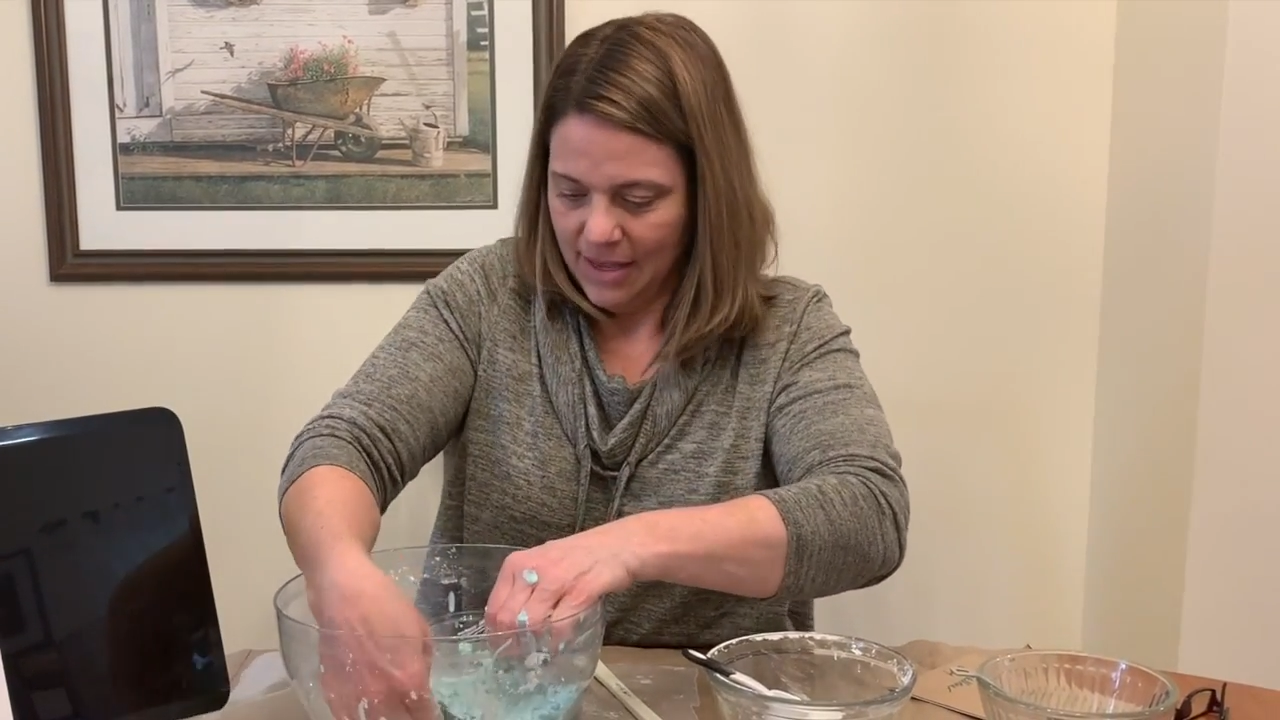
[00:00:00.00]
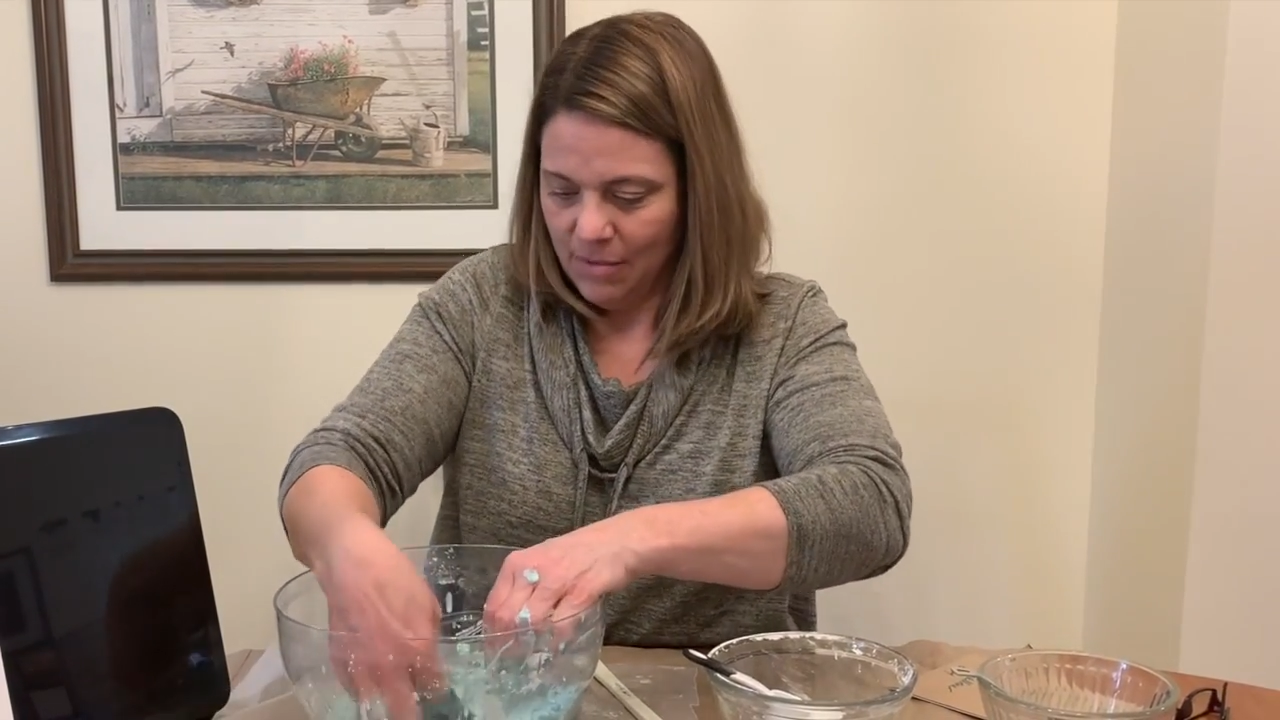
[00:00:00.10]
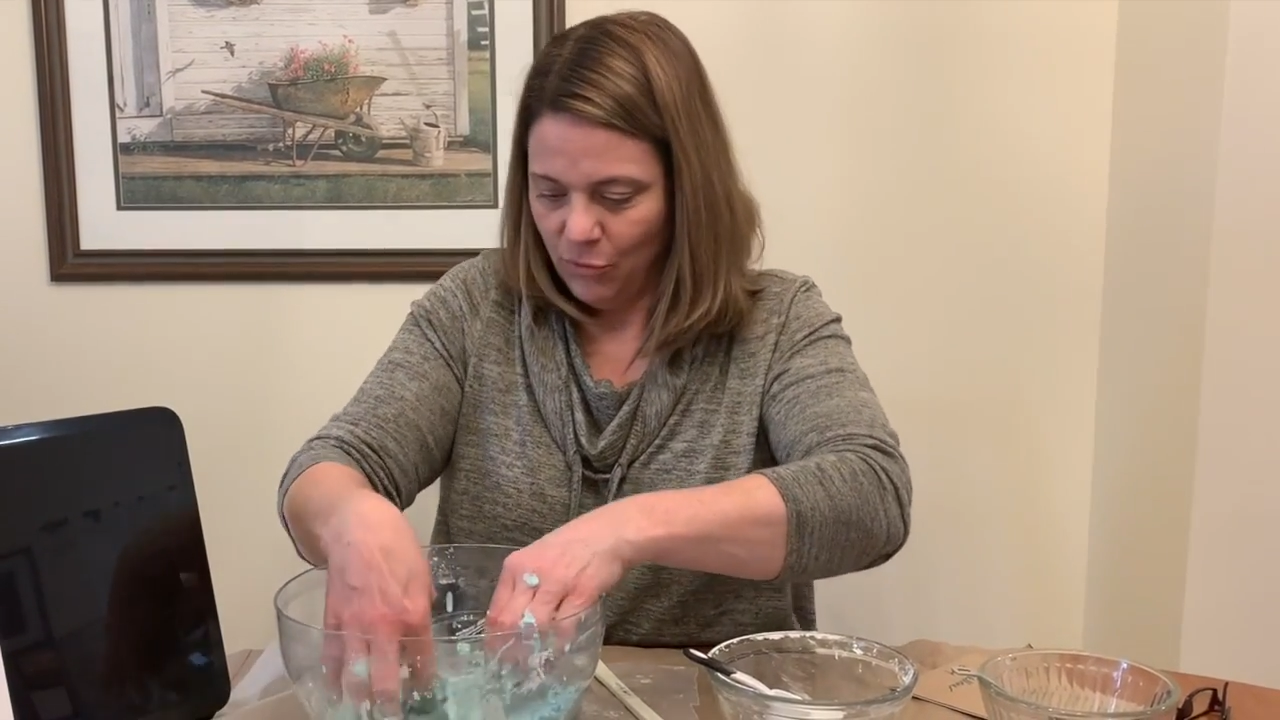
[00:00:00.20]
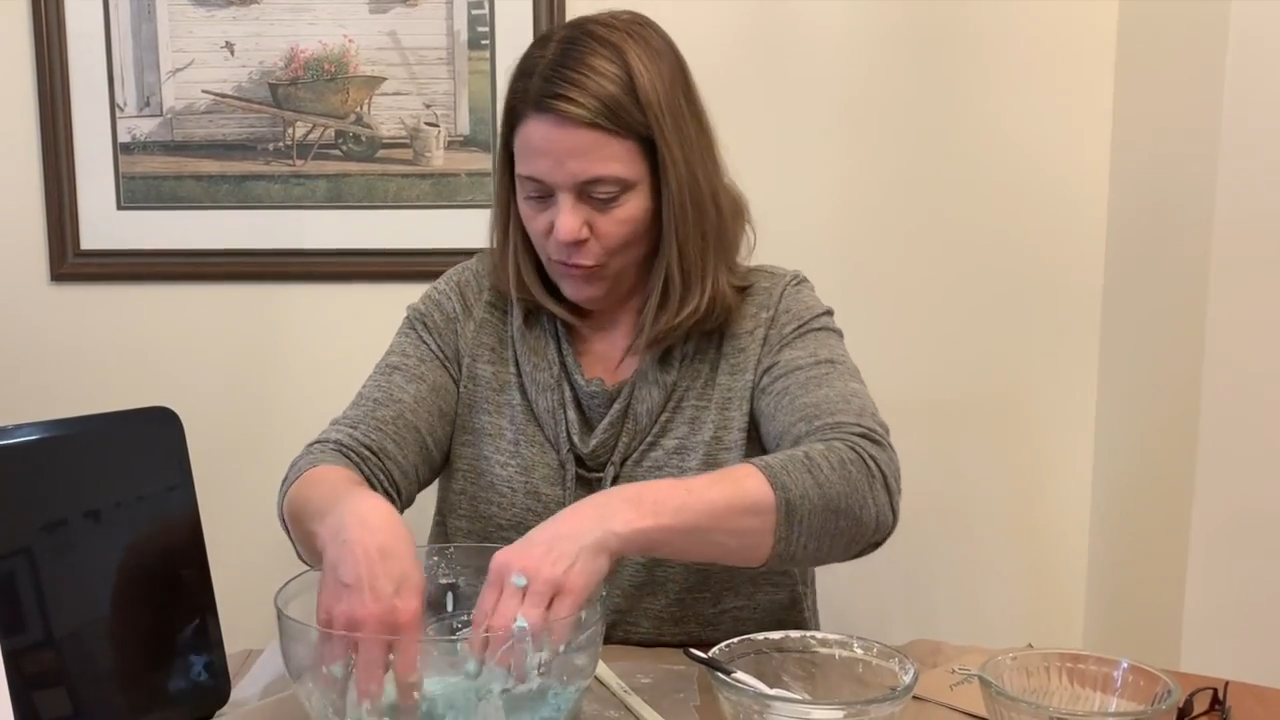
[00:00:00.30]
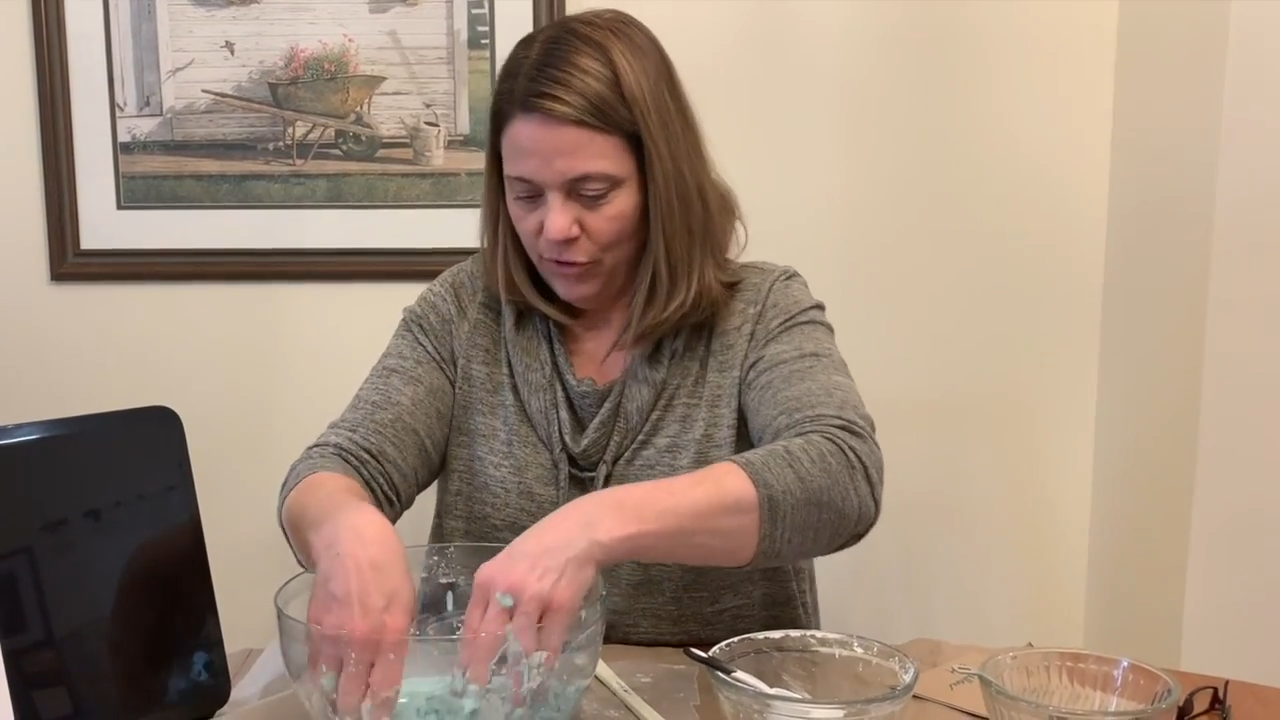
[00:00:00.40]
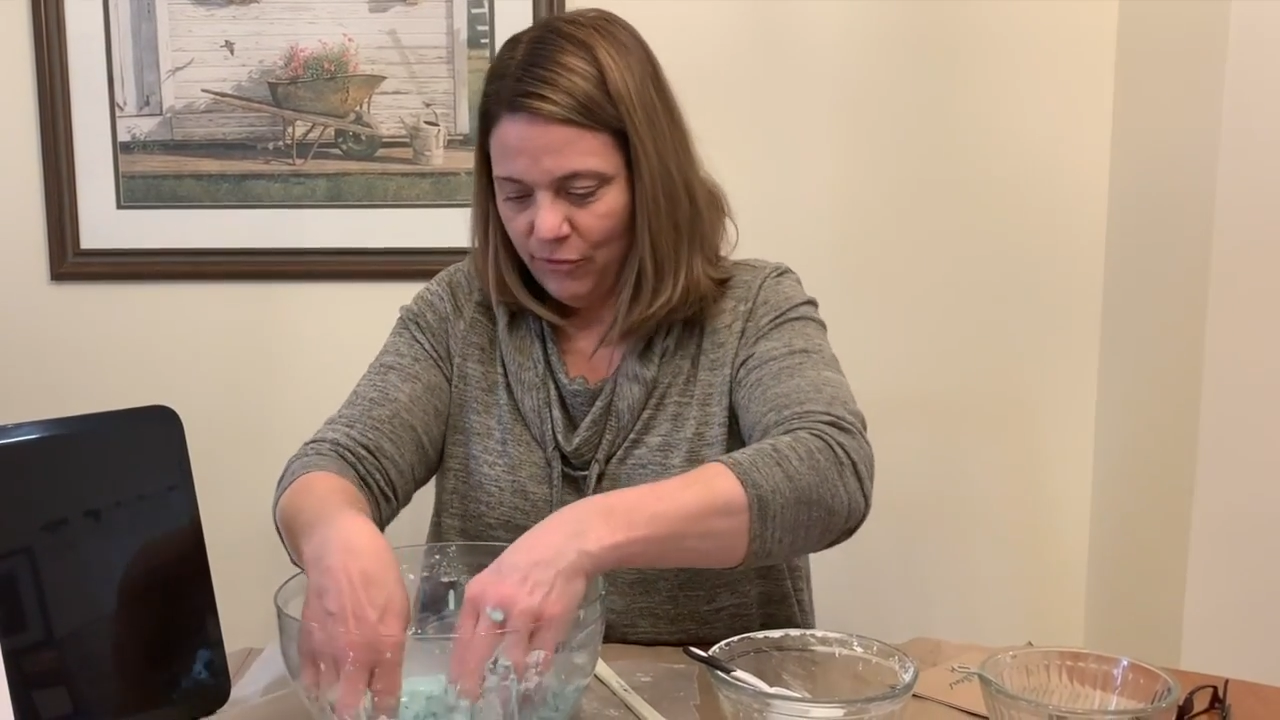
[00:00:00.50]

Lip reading: and move it